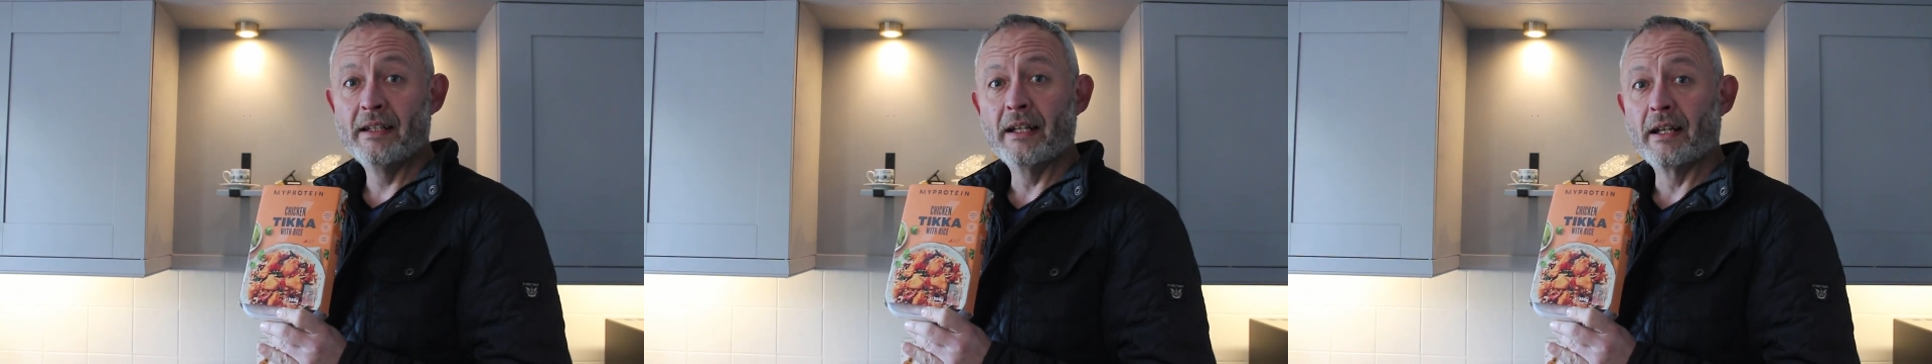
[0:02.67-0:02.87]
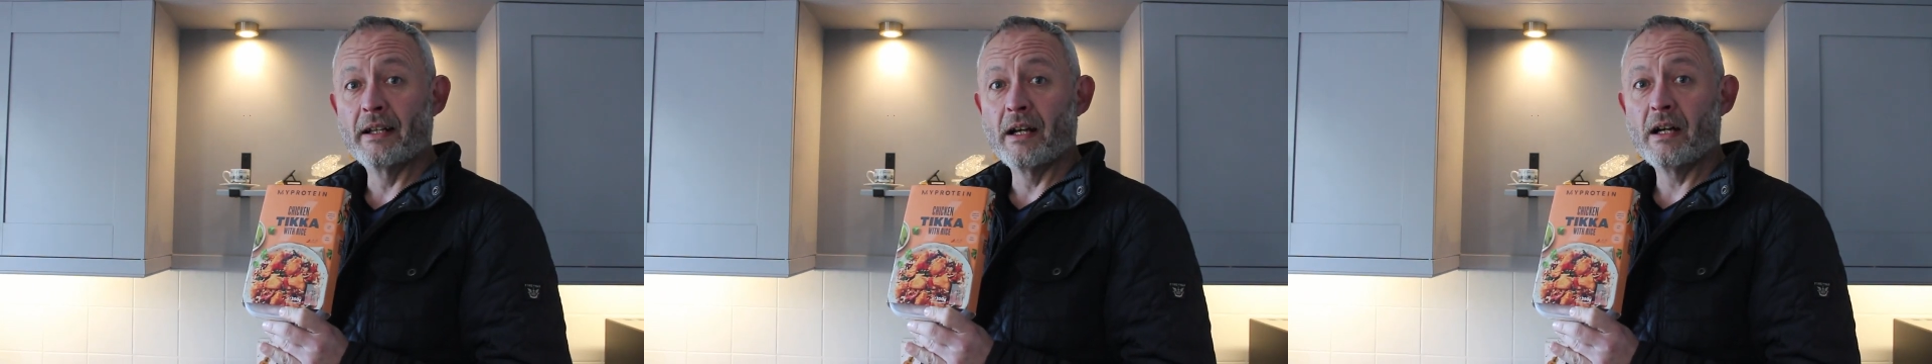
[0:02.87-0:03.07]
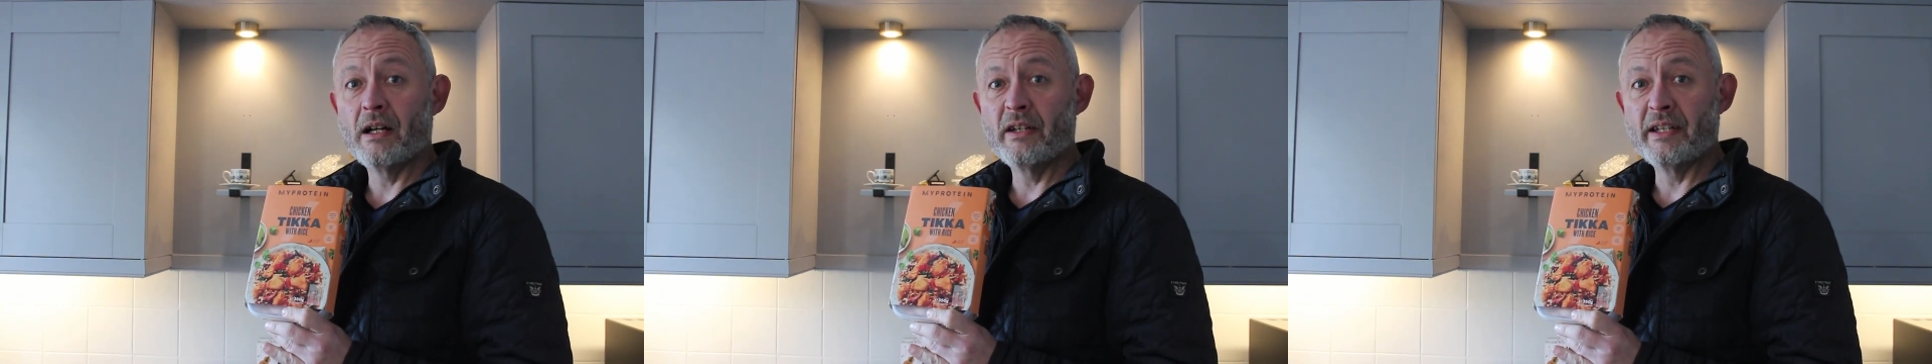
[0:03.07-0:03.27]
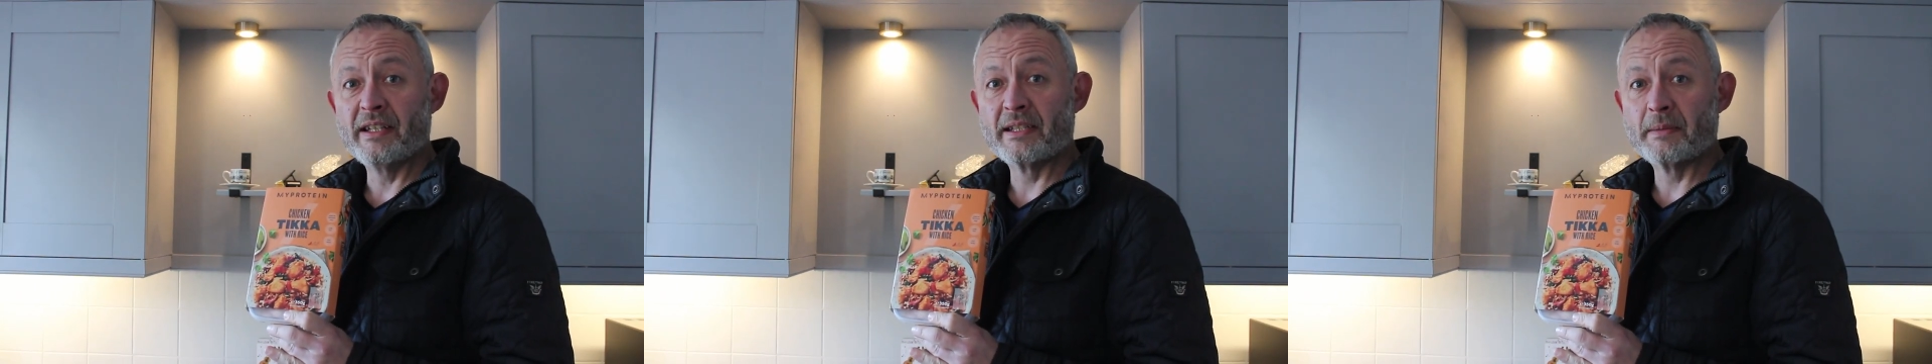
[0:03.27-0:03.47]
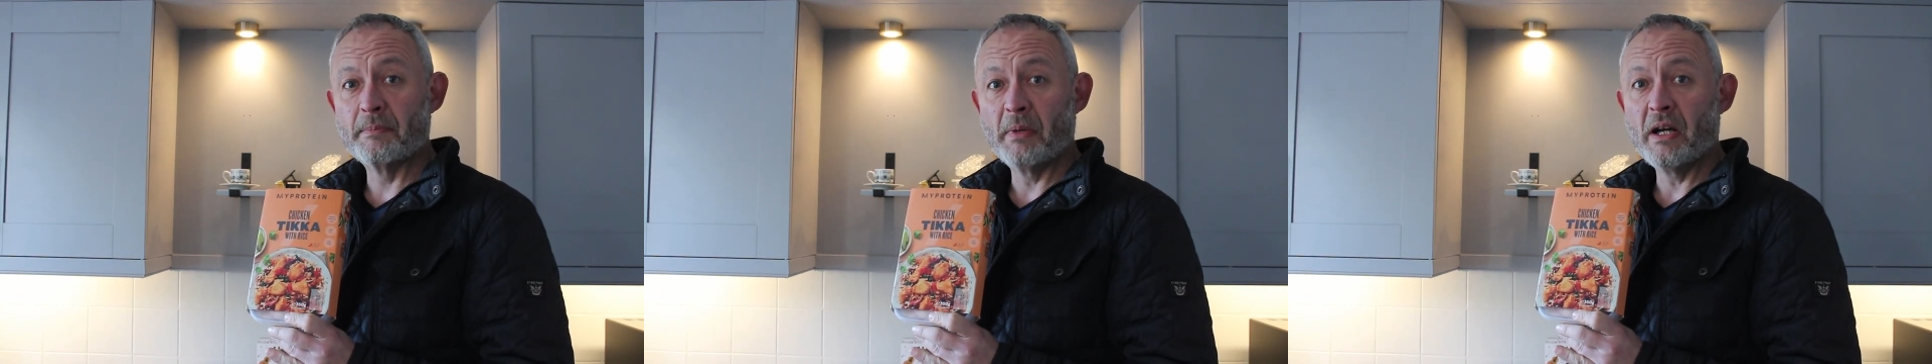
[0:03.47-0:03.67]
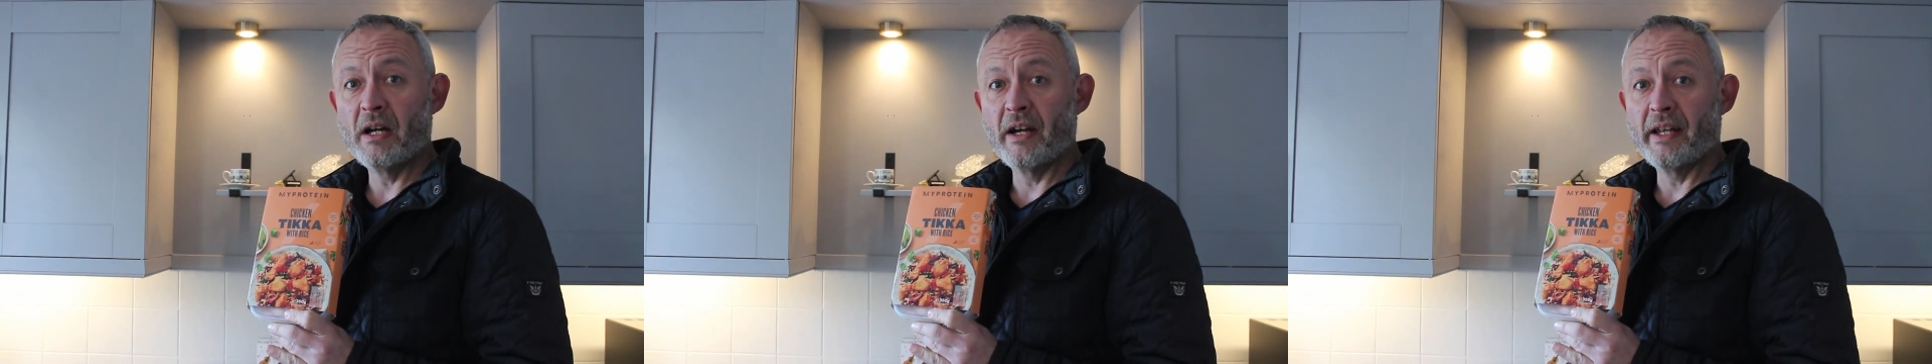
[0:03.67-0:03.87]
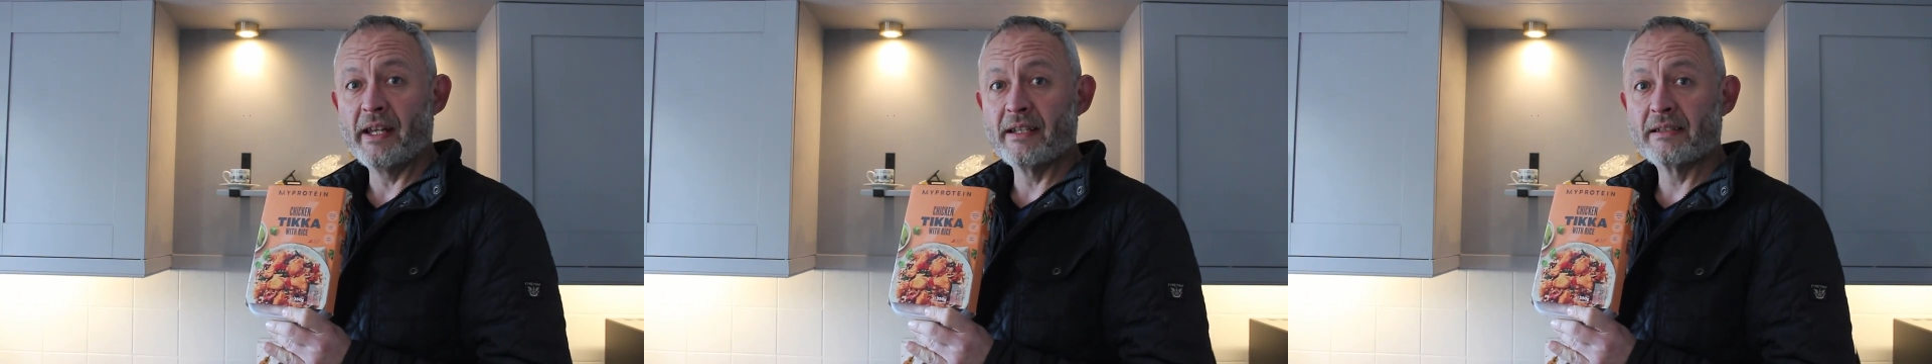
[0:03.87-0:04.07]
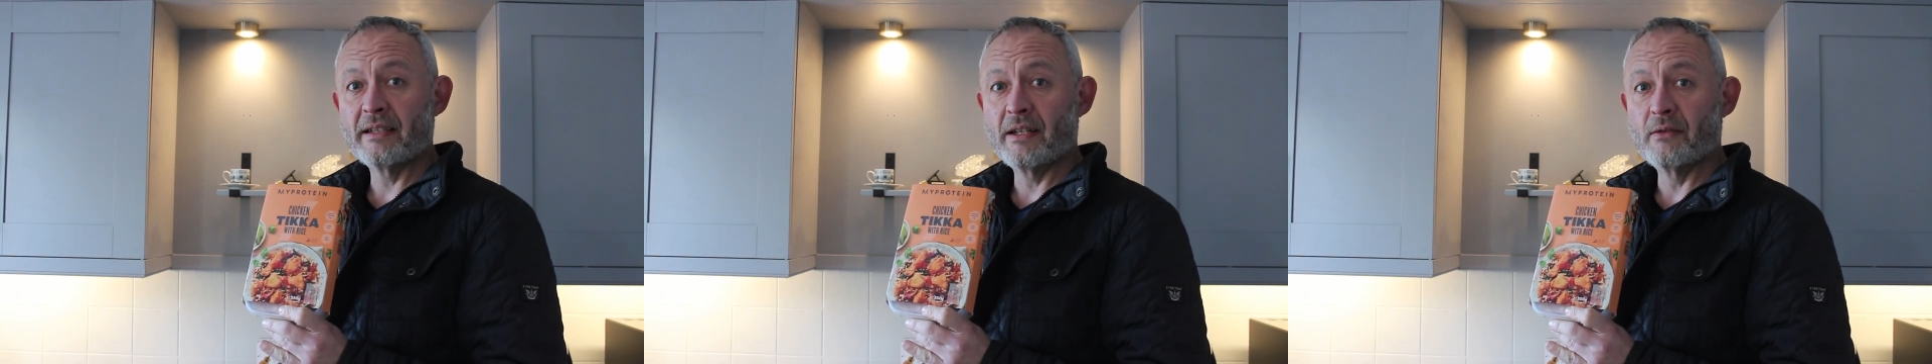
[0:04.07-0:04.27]
and I spy
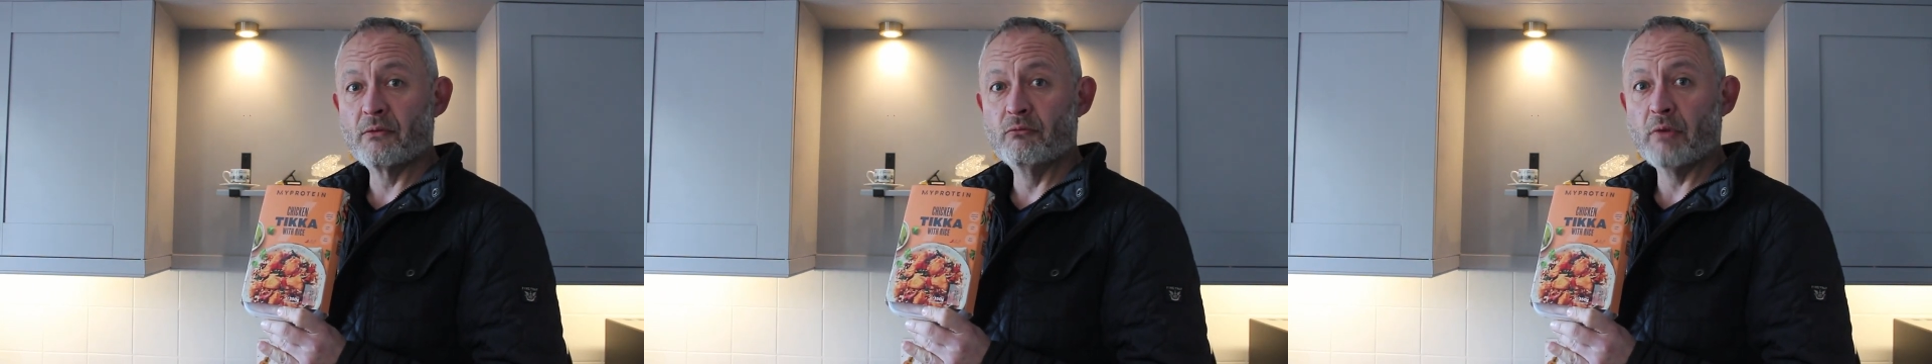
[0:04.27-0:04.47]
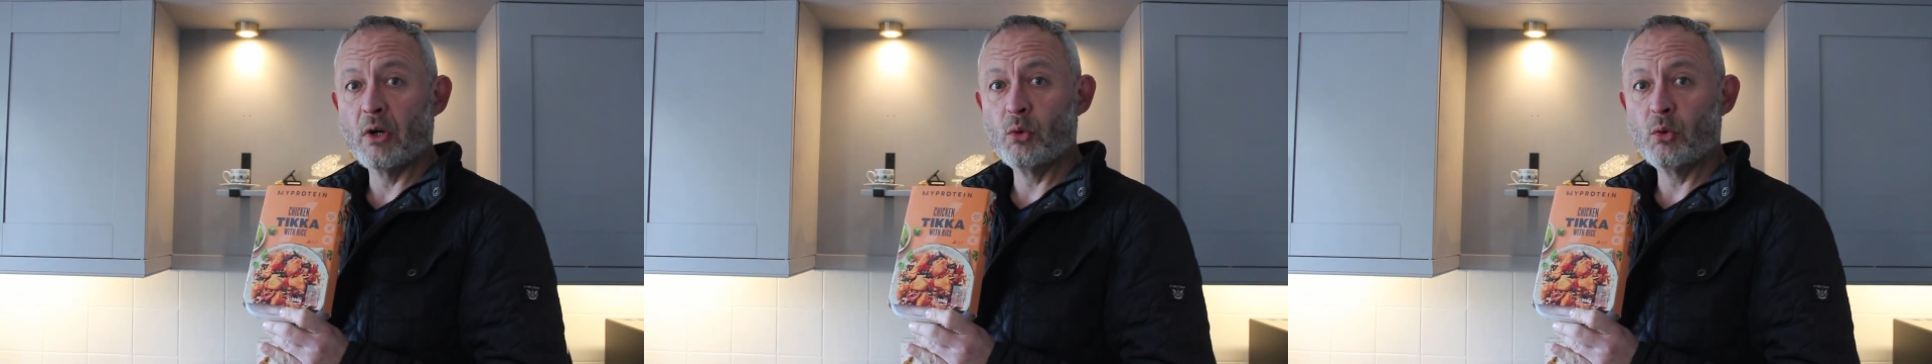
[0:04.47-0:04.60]
it said